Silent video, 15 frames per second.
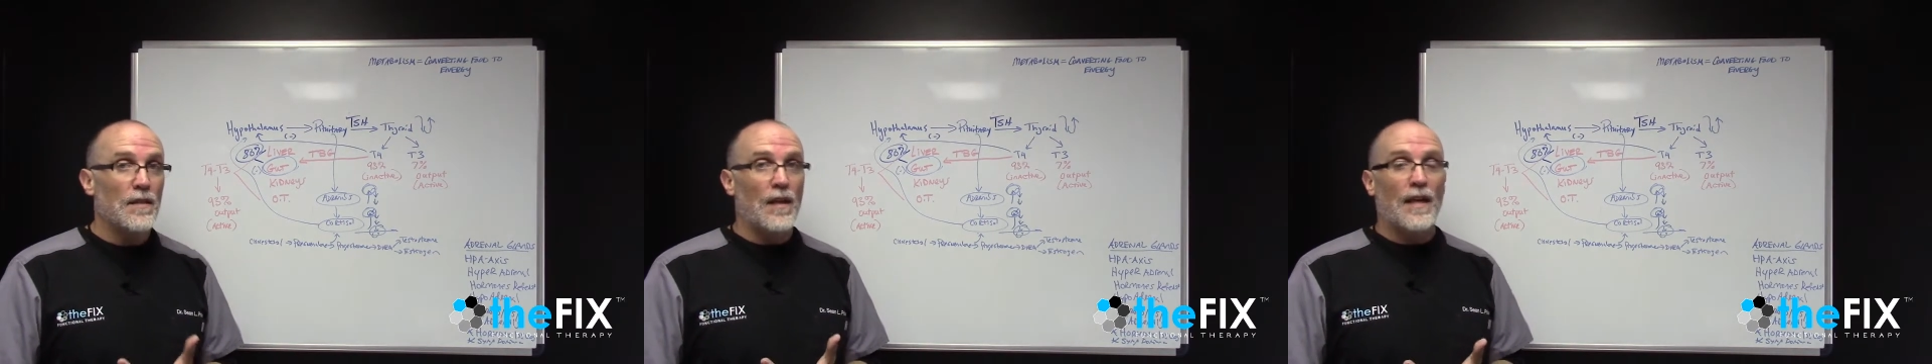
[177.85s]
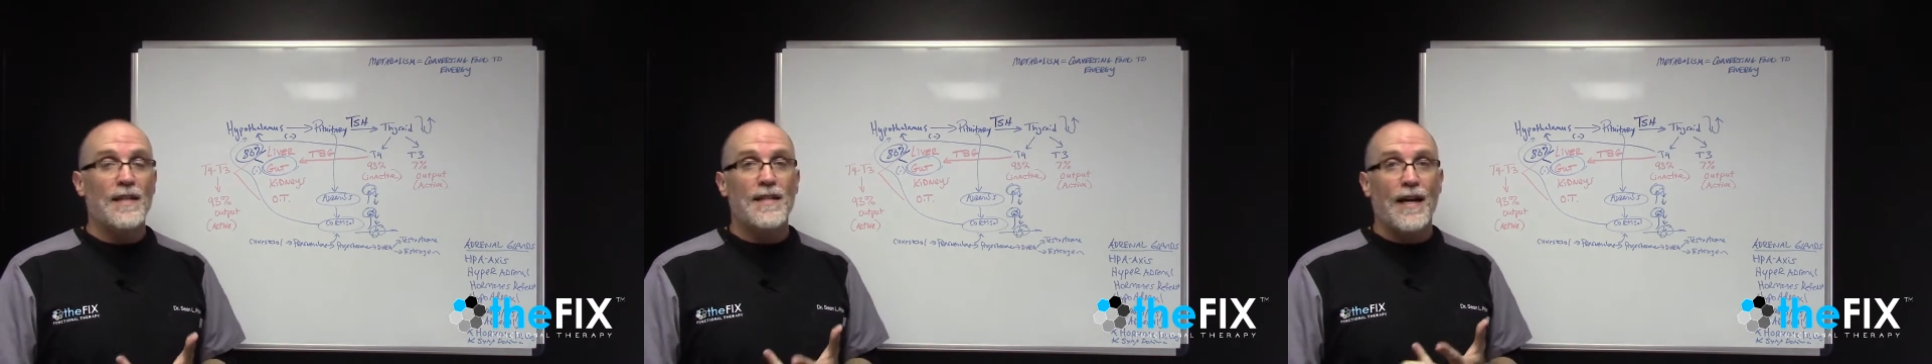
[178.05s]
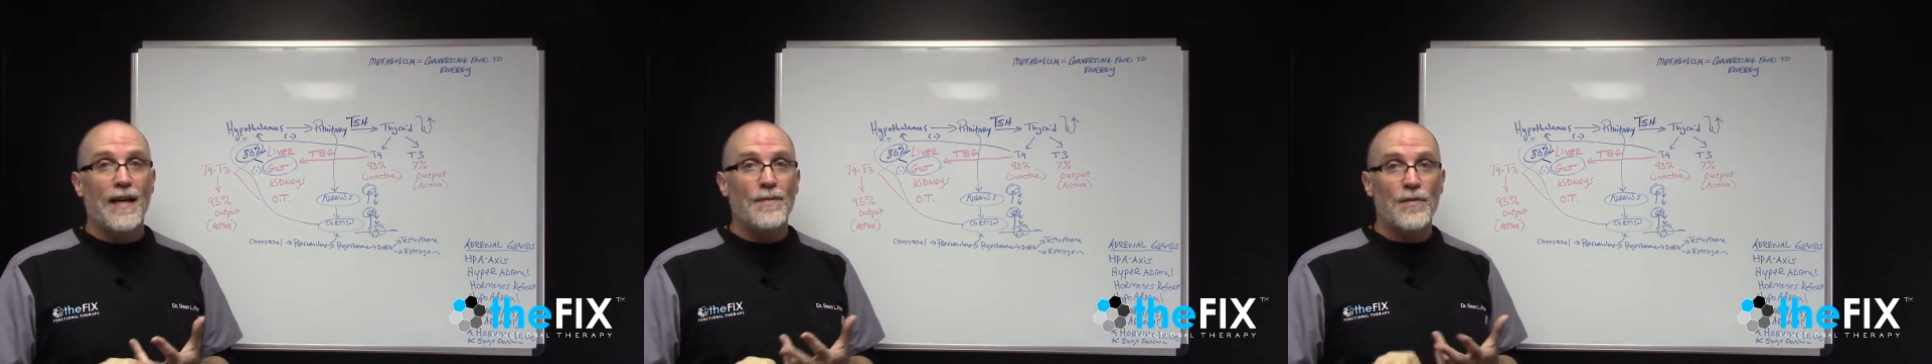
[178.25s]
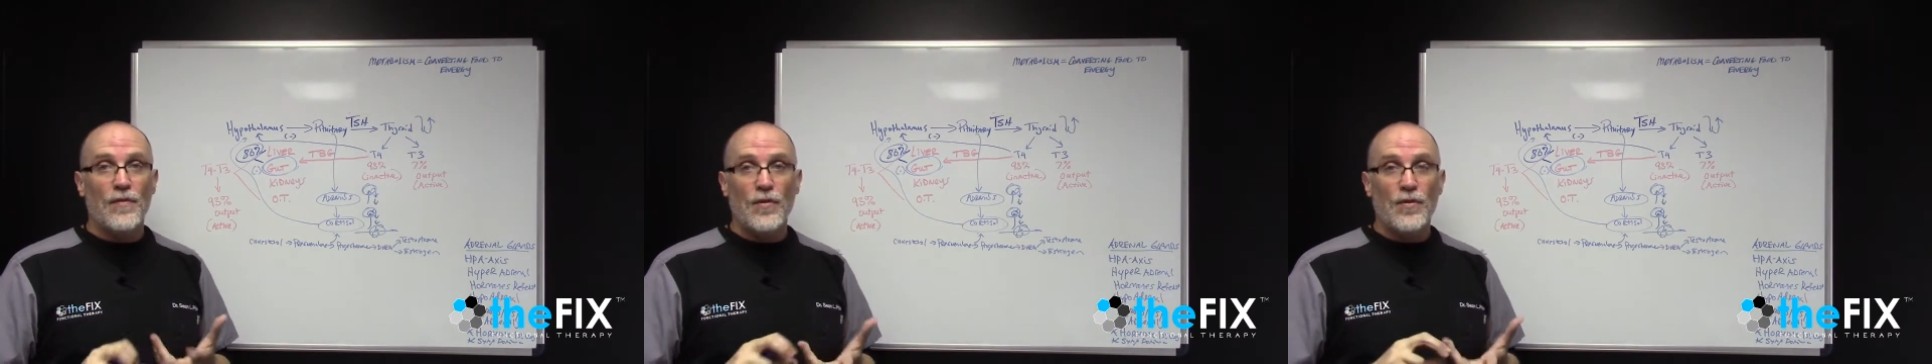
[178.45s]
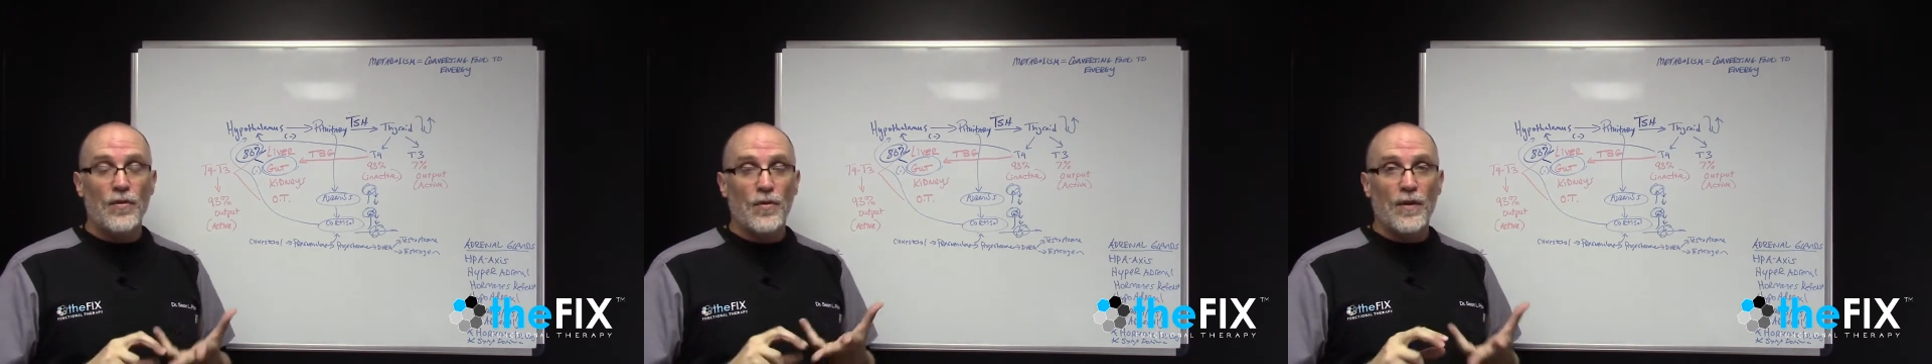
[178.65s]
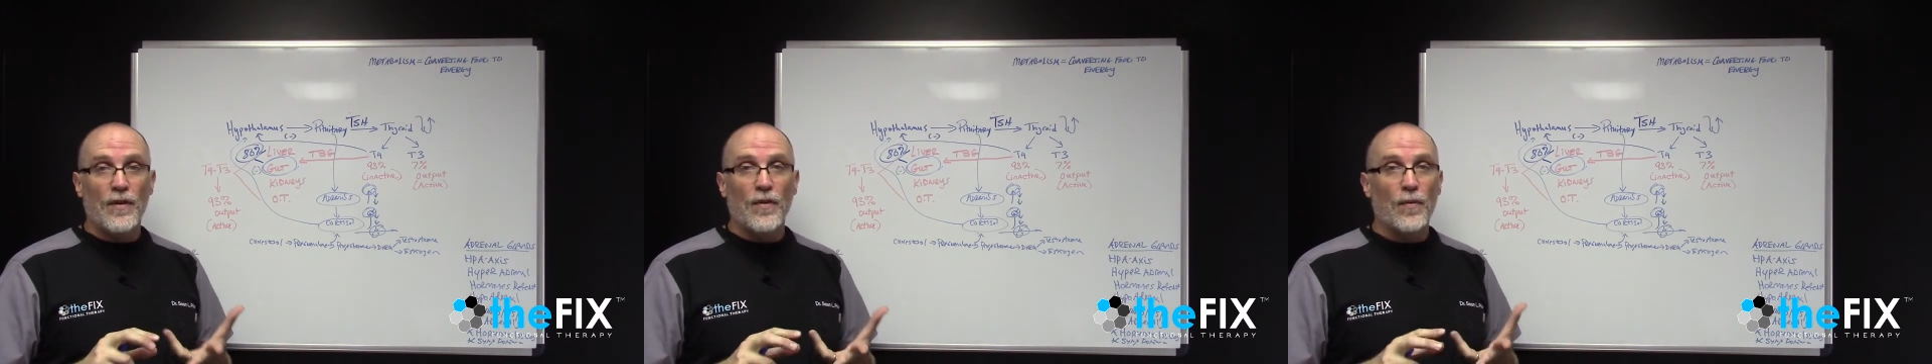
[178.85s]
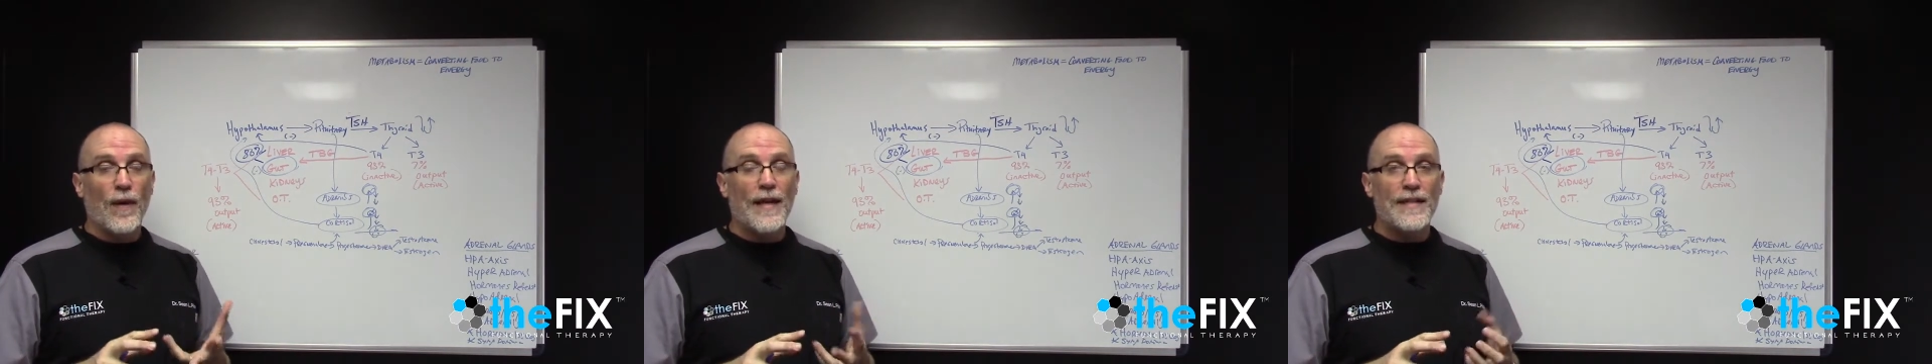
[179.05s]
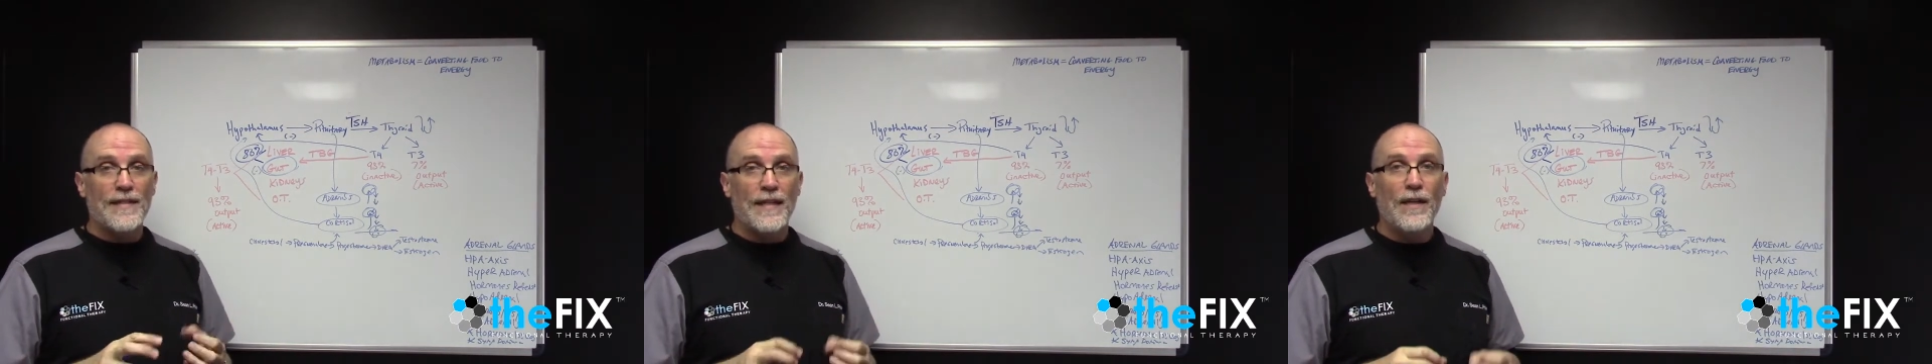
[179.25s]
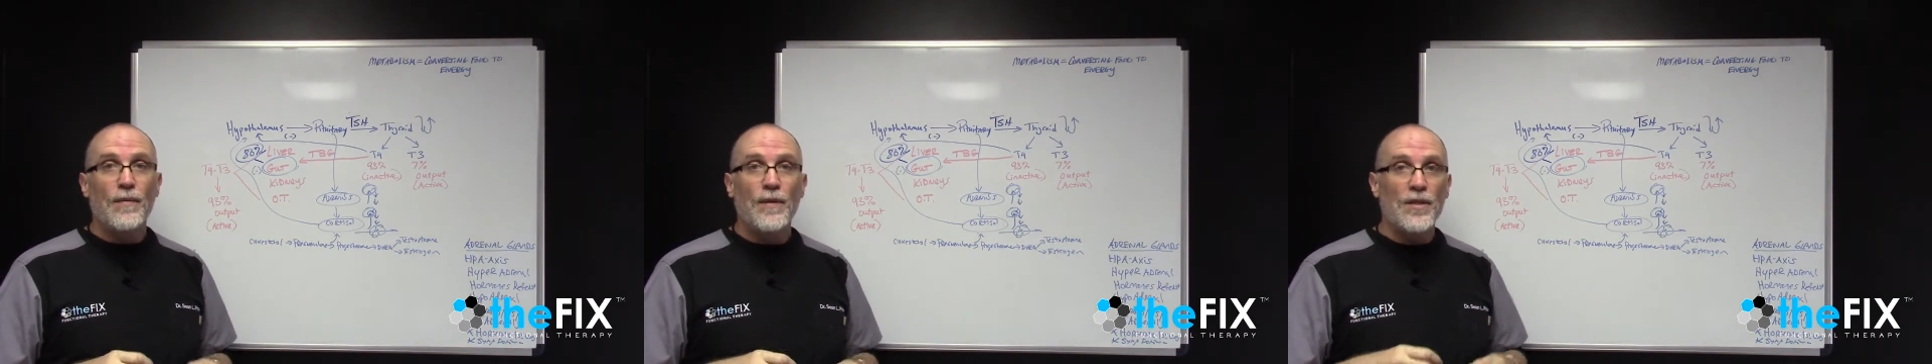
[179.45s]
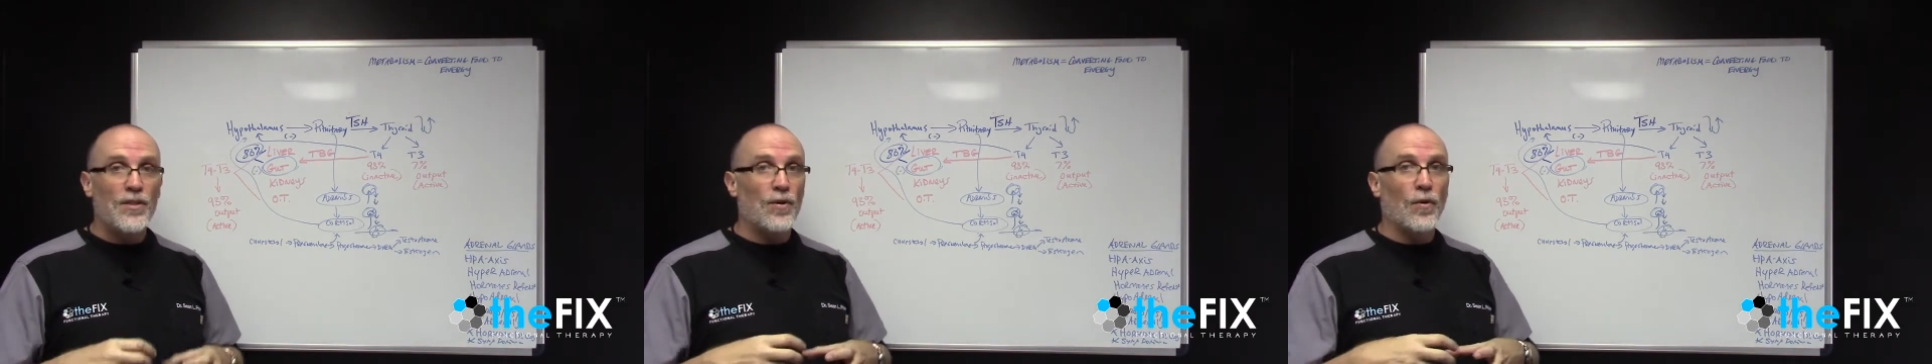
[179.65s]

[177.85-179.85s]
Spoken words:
A lot of times, if you do it in the right sequence,